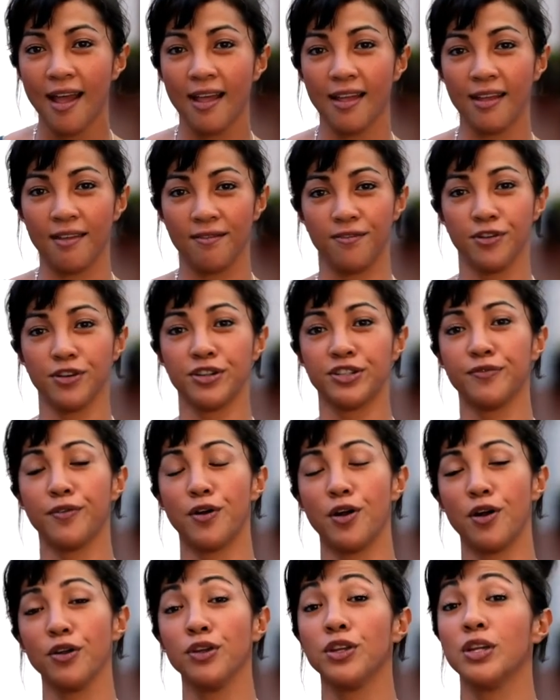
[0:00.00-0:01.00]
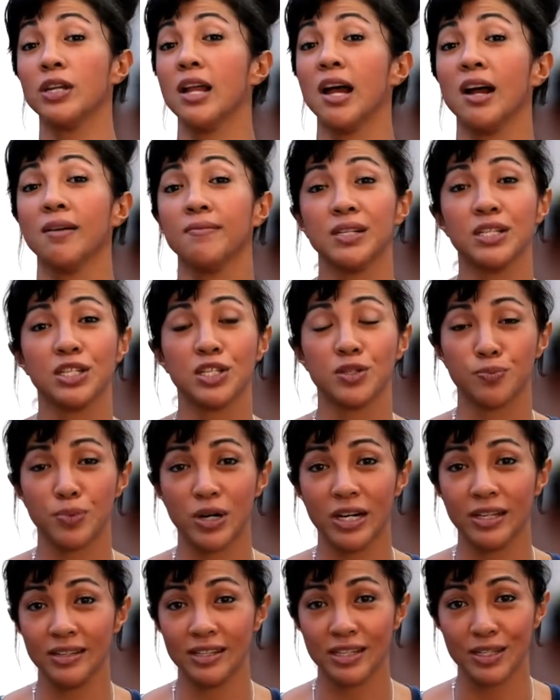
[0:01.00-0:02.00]
First of all, you can help us
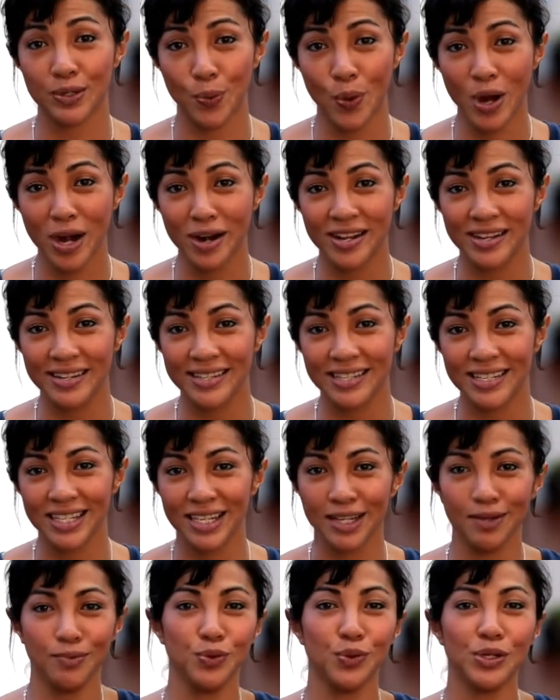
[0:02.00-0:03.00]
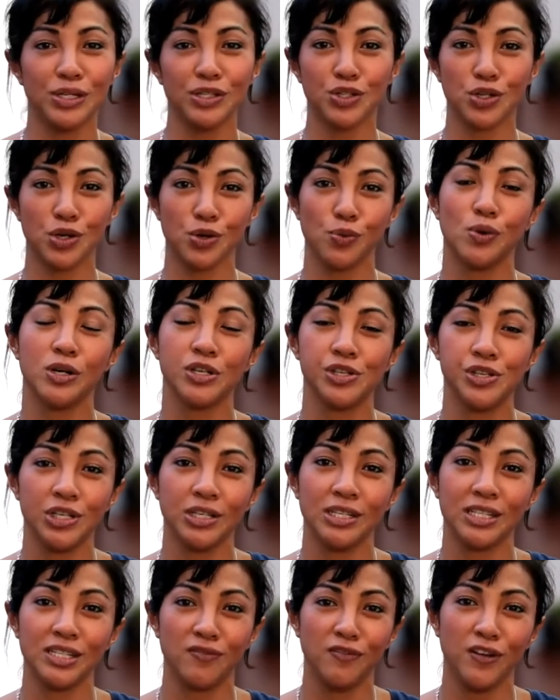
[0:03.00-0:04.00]
spread this awareness. If you enjoy watching
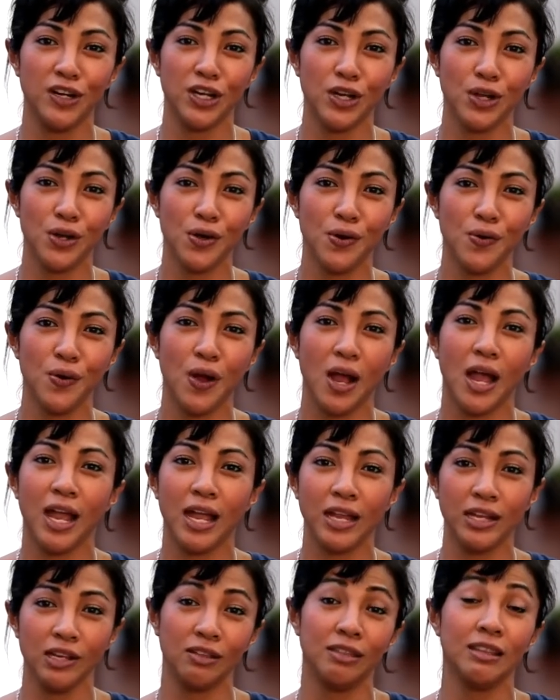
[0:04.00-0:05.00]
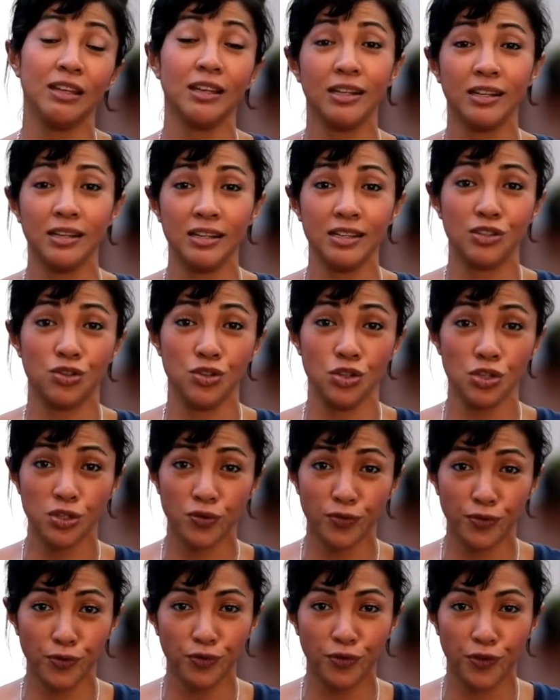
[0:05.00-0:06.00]
this video and you think it is
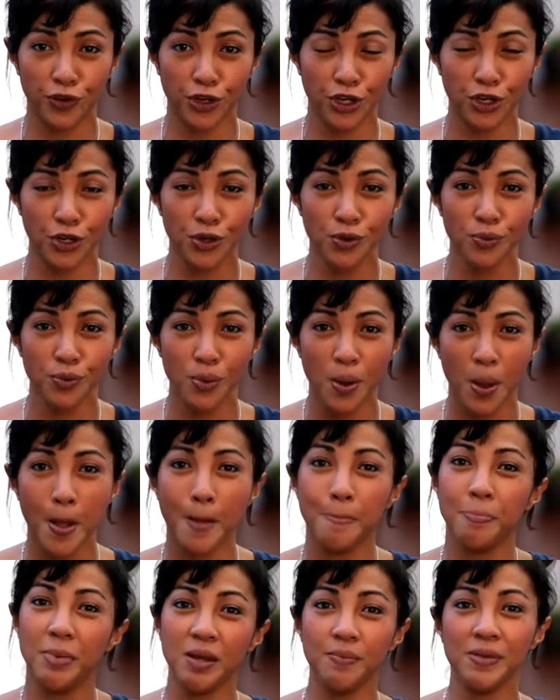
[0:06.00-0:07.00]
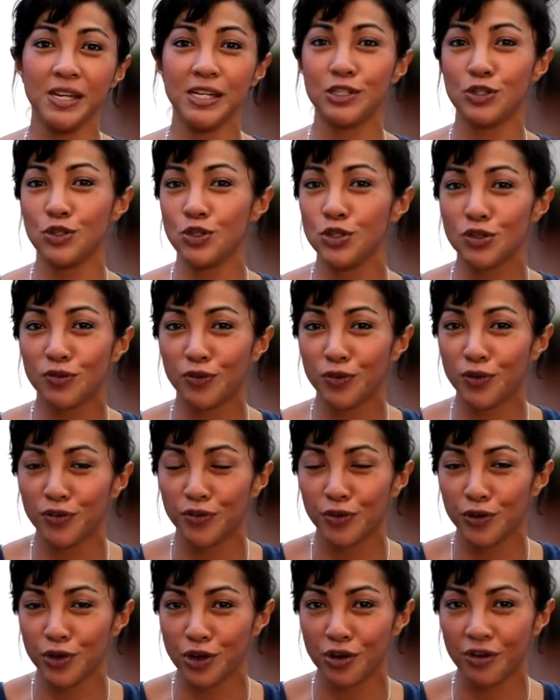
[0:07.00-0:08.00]
useful for you, maybe it's useful
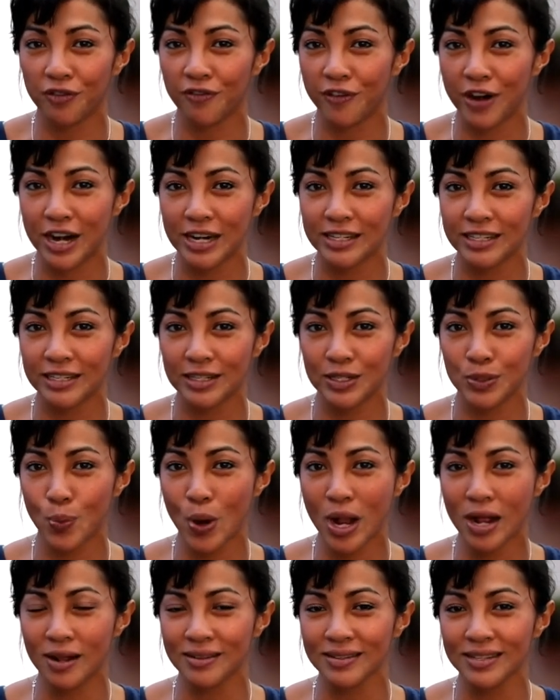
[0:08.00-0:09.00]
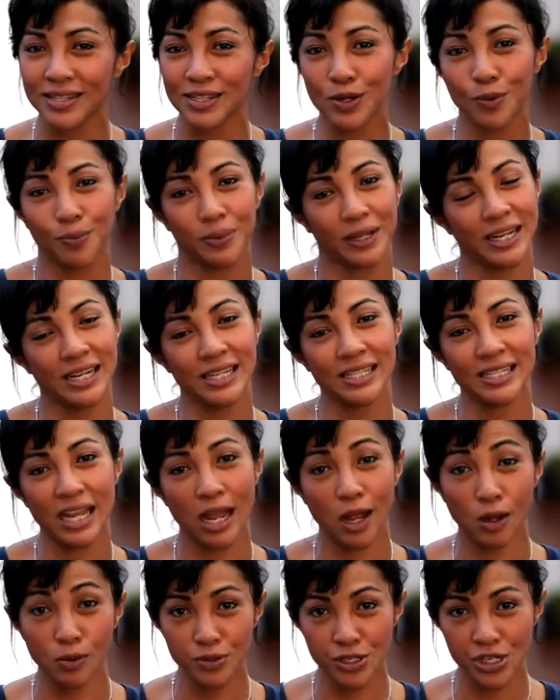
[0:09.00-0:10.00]
for your friends as well. So please
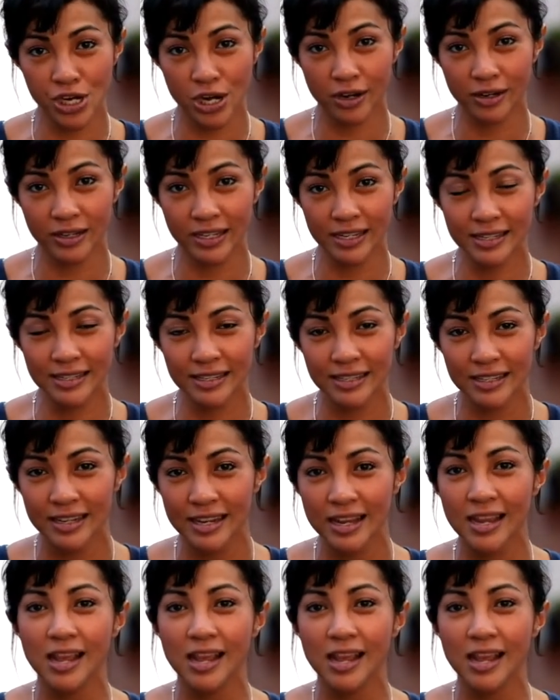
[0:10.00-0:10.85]
help share this.